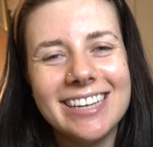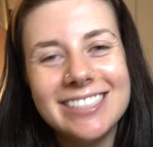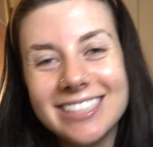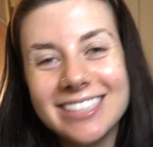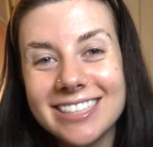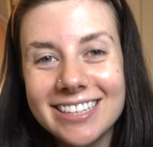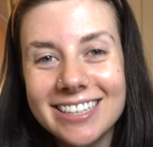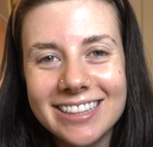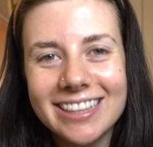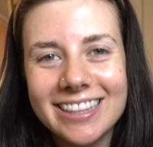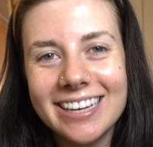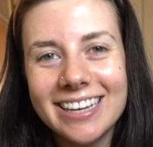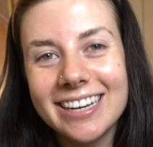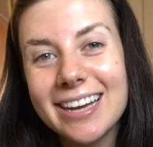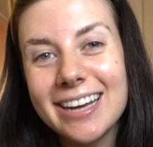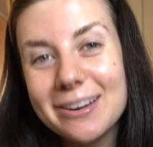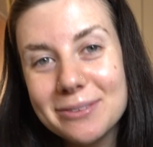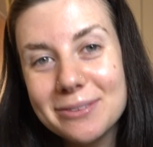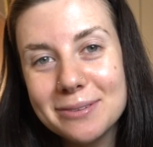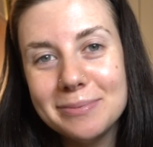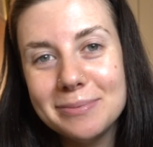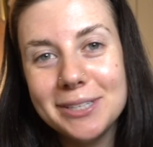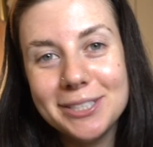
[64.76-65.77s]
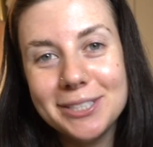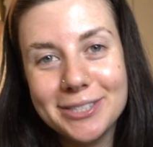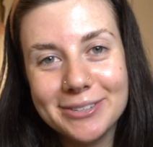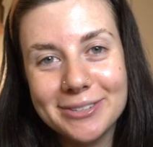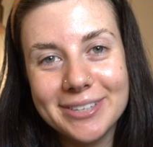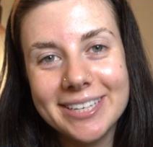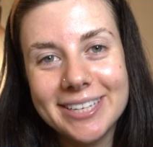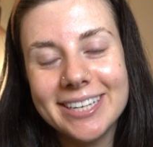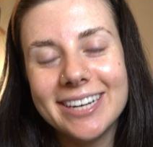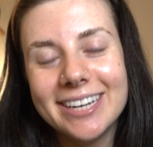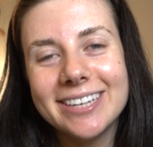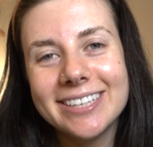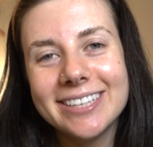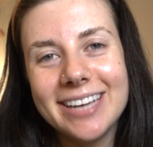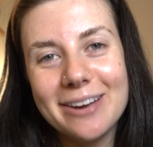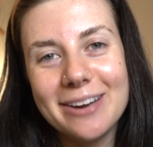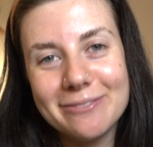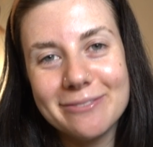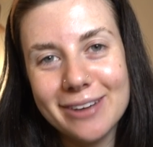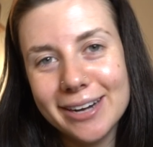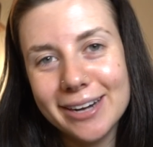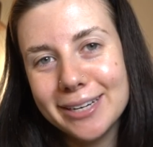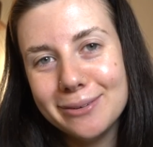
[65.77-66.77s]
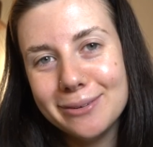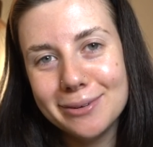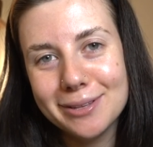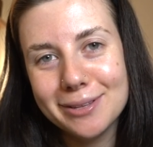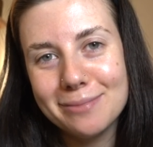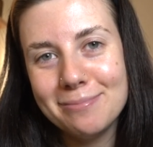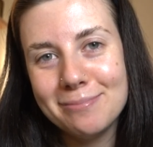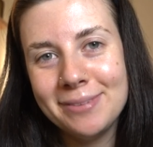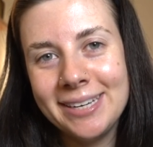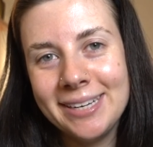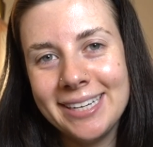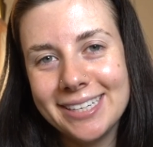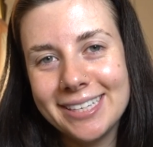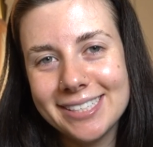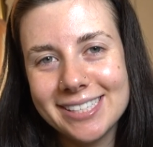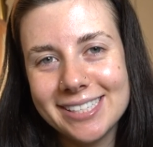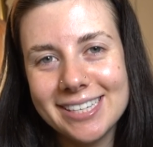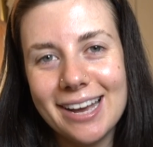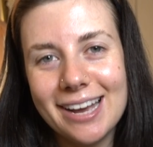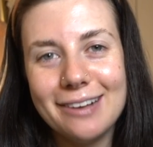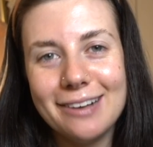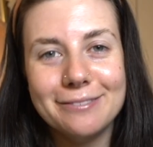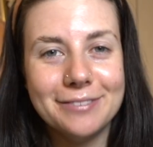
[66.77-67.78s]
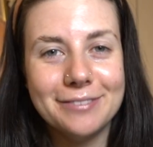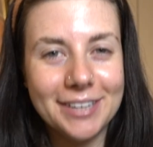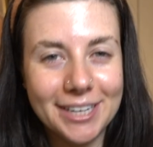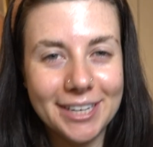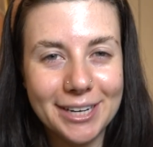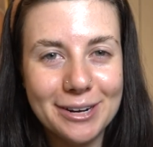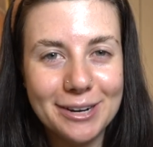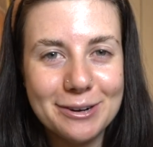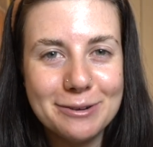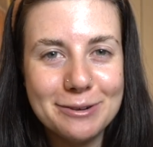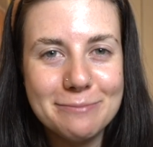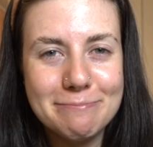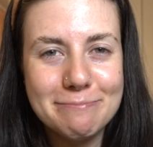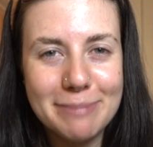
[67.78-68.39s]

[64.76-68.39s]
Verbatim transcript: didn't think I would be doing a get ready with me style video,